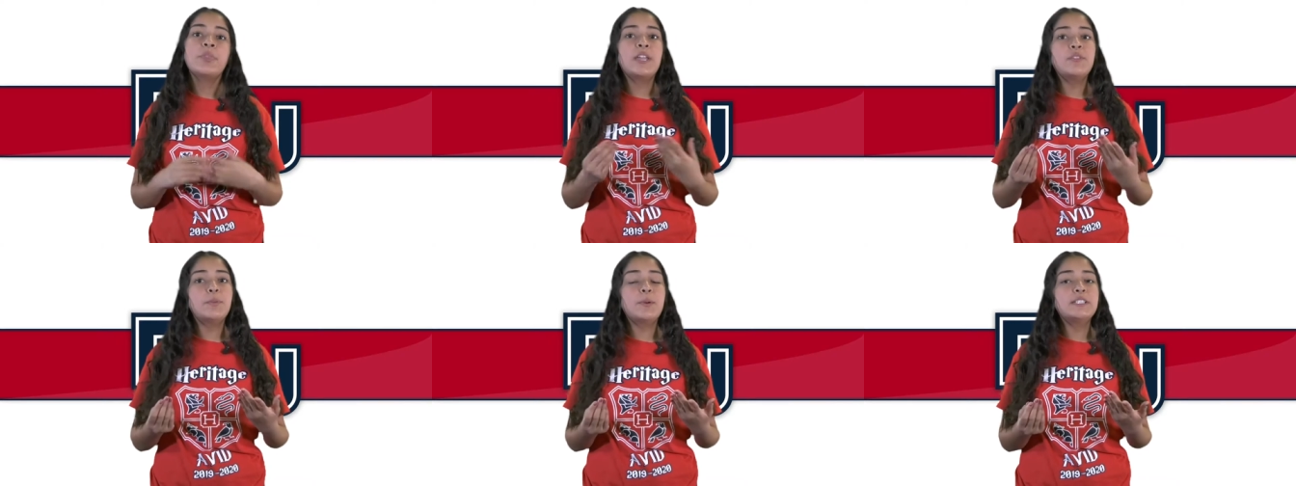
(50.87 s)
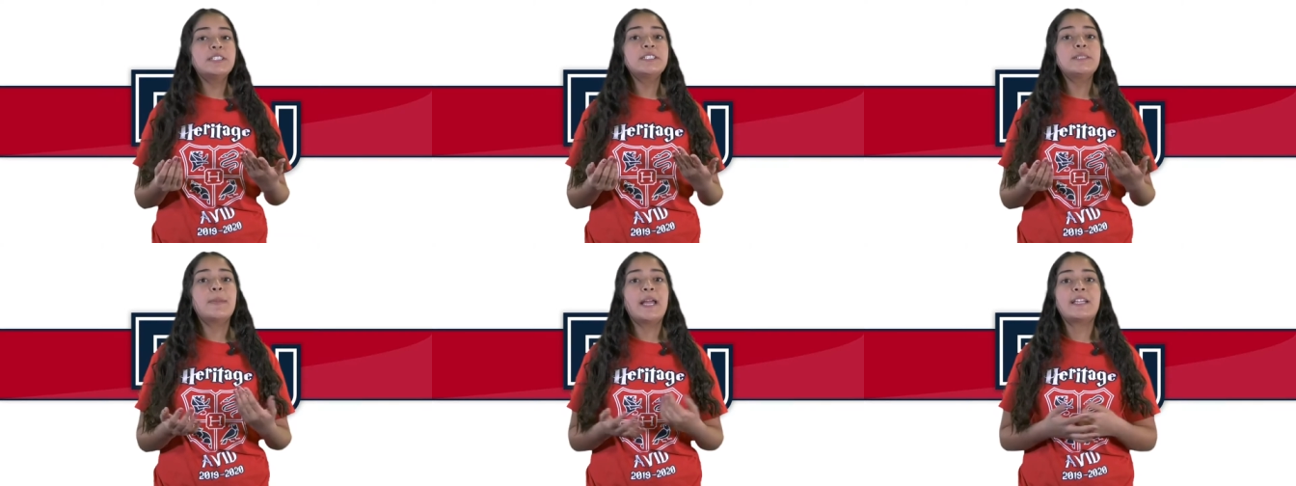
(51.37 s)
If you
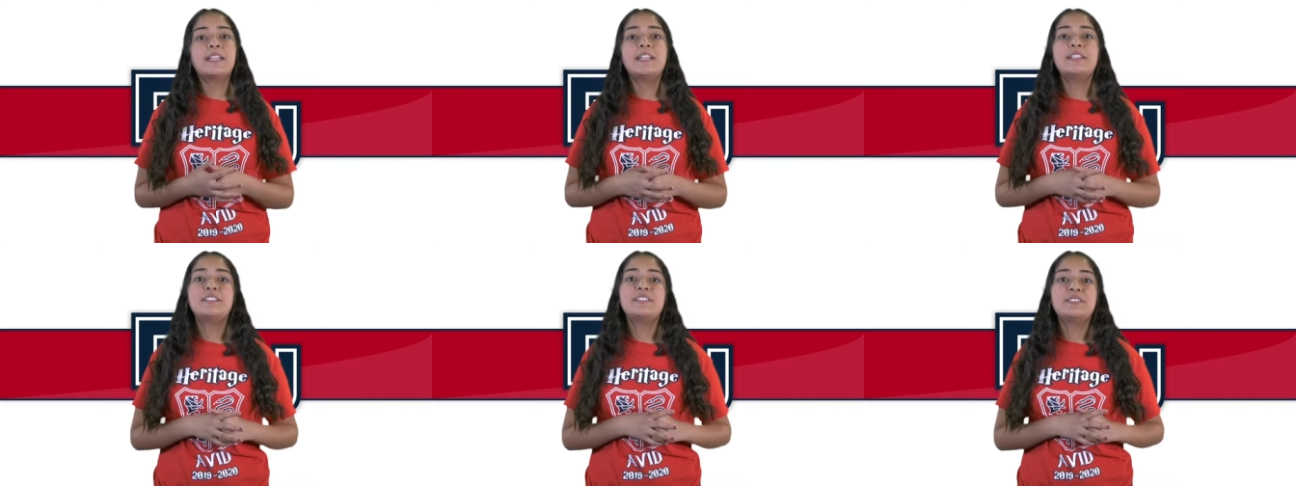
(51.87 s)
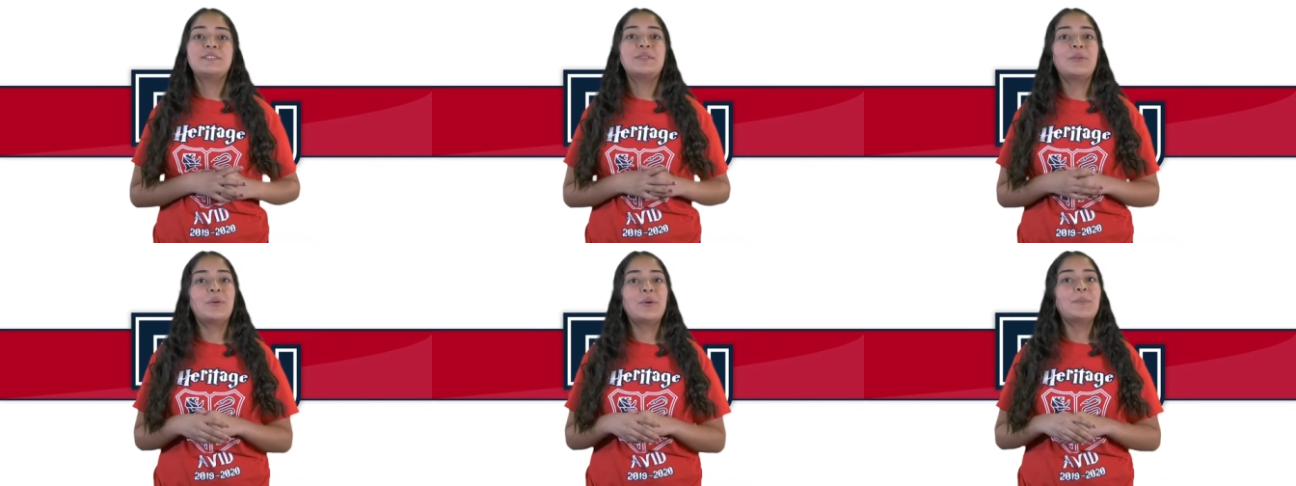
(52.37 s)
purchase the package
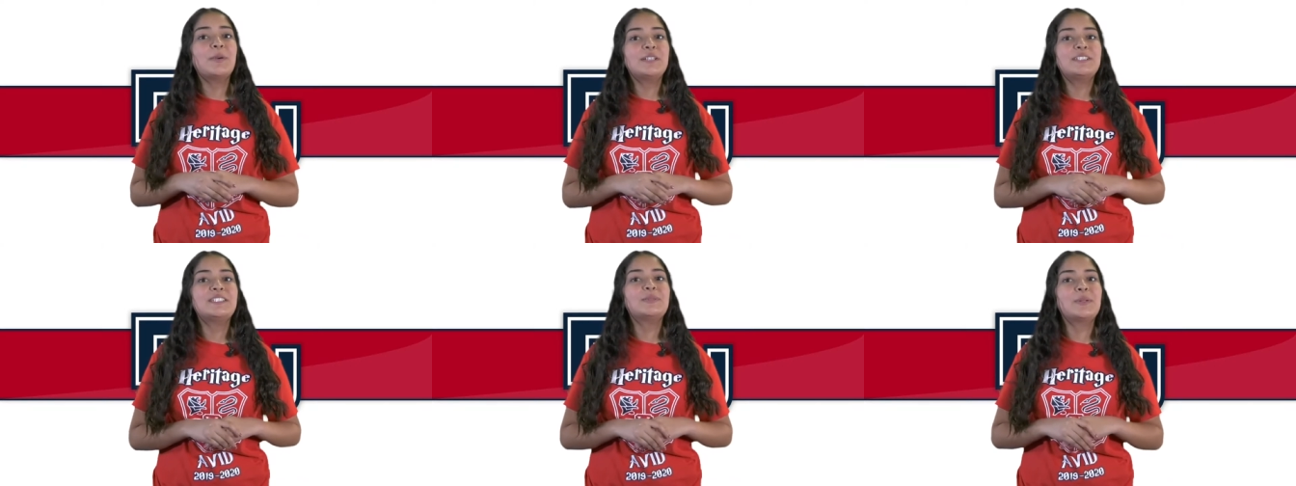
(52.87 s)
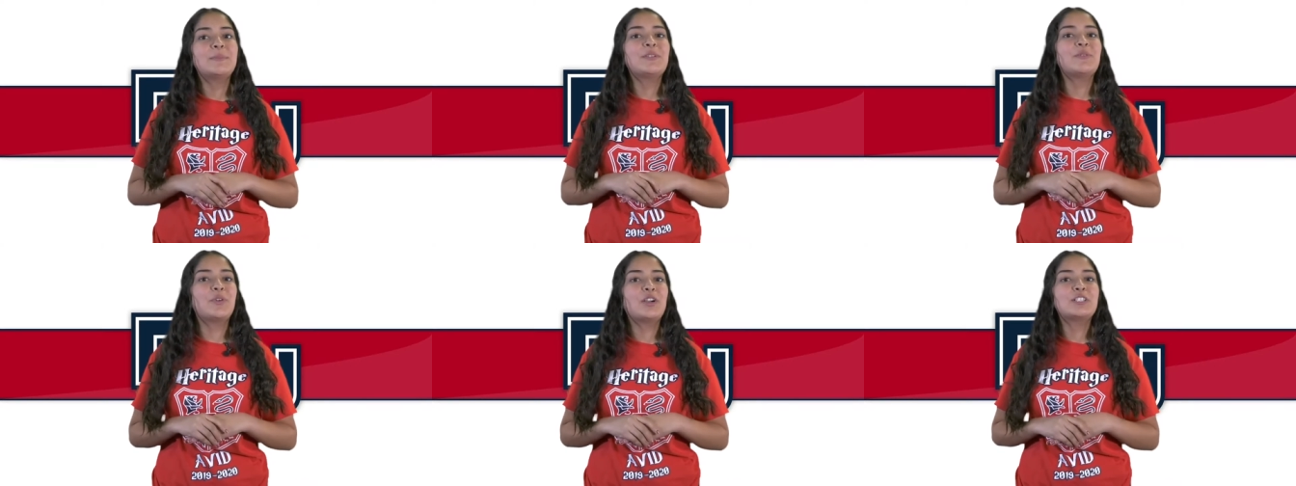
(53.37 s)
or purchase one
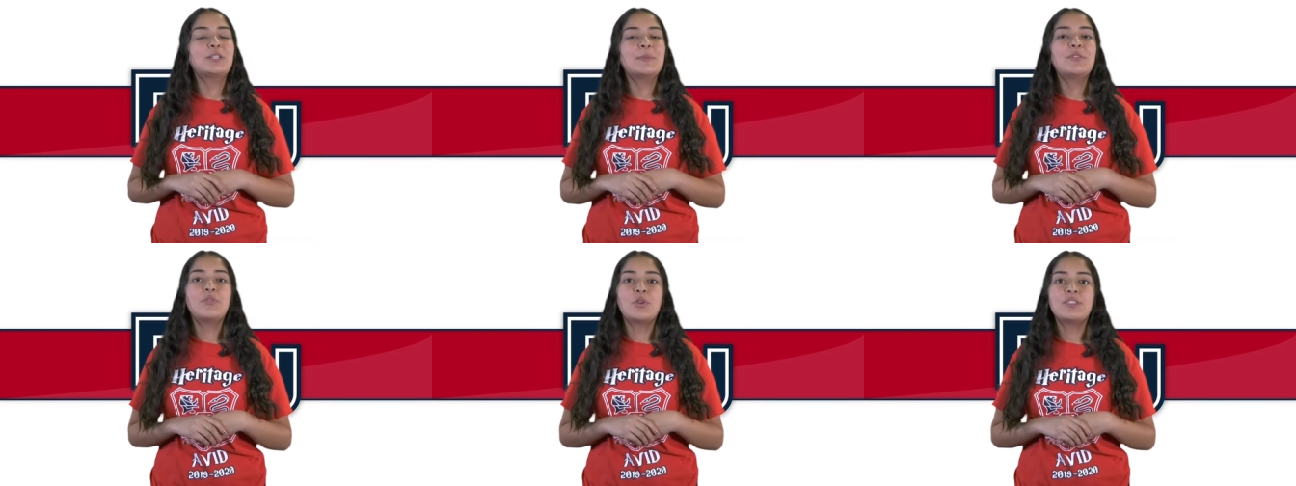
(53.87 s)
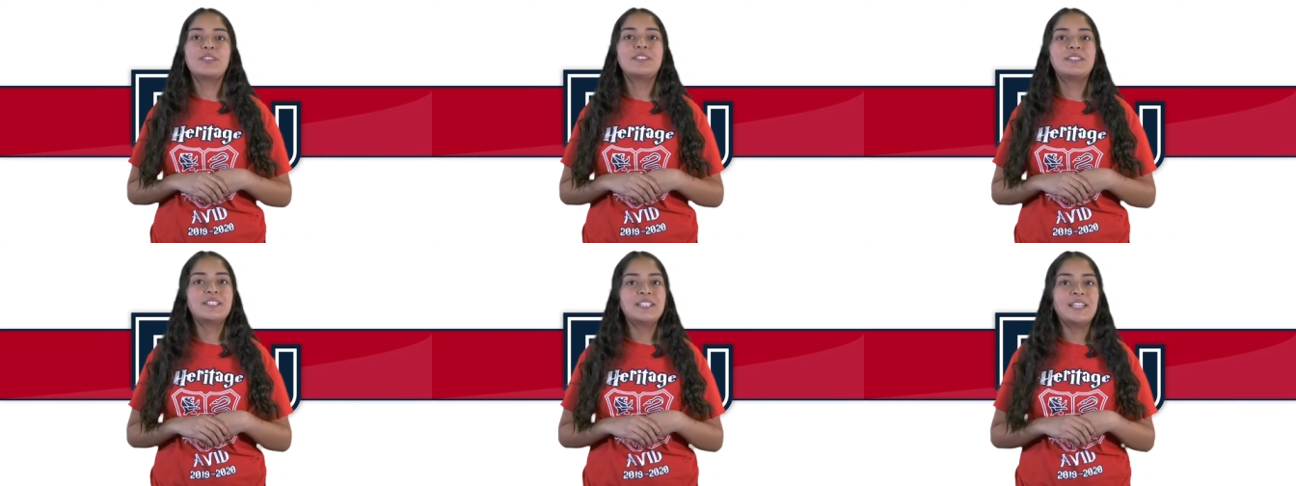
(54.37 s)
before October 4th,
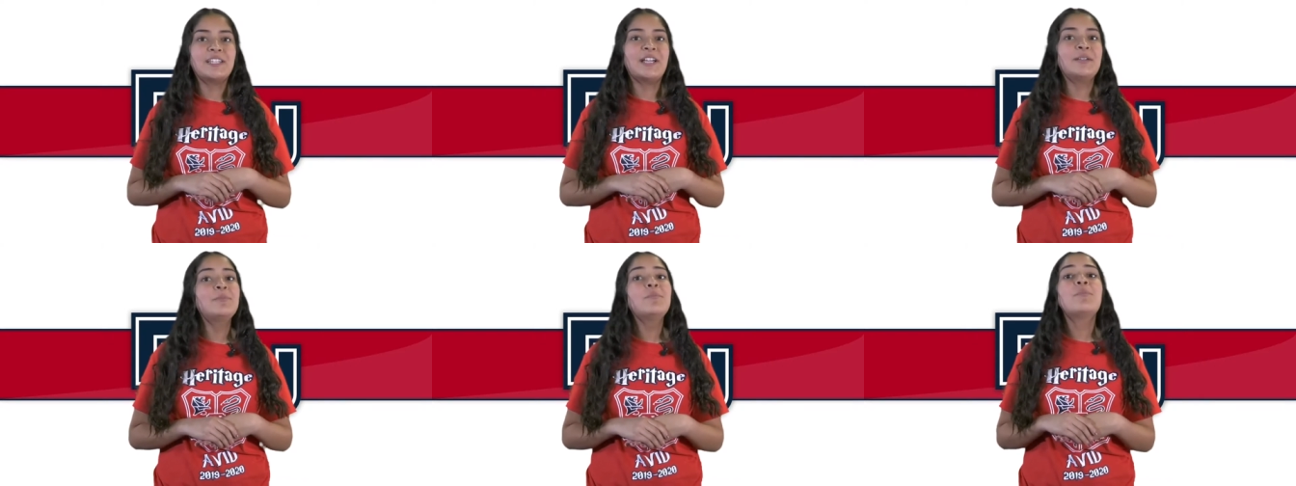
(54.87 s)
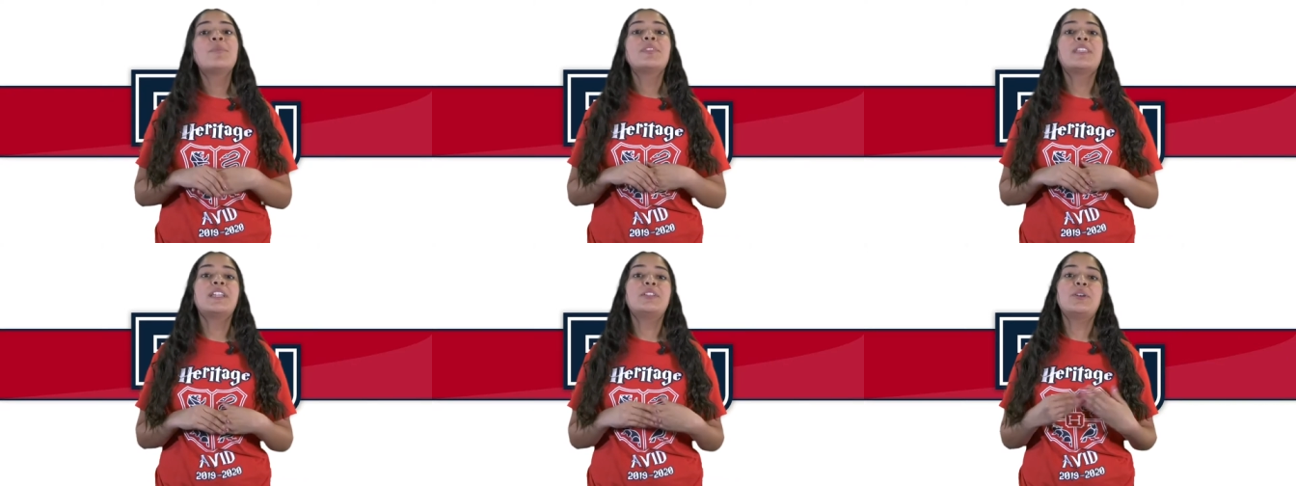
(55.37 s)
the deadline,
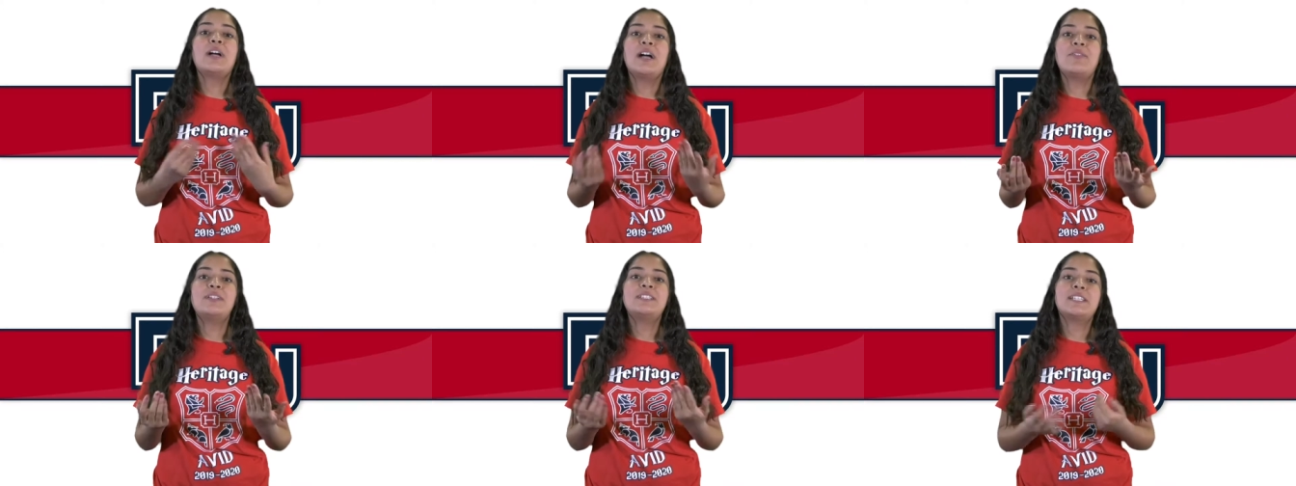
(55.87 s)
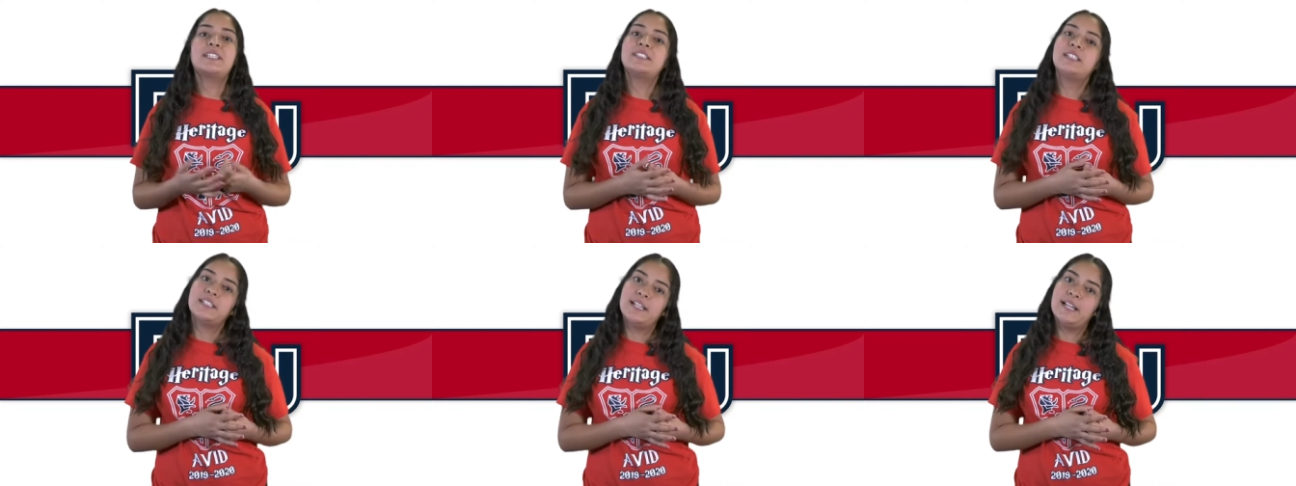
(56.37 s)
then you'll have a
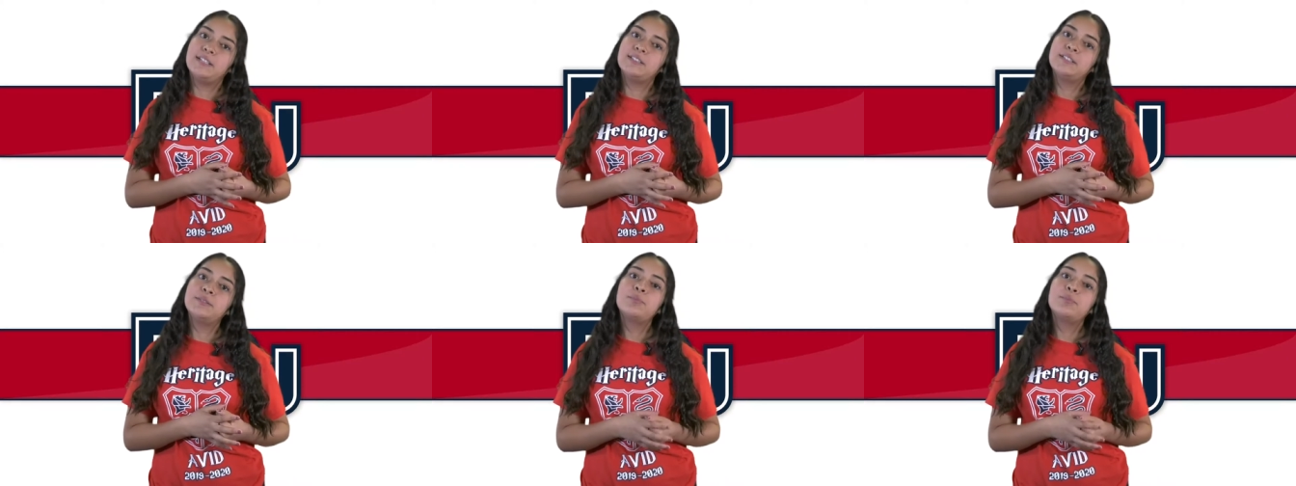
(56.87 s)
ticket to the dance.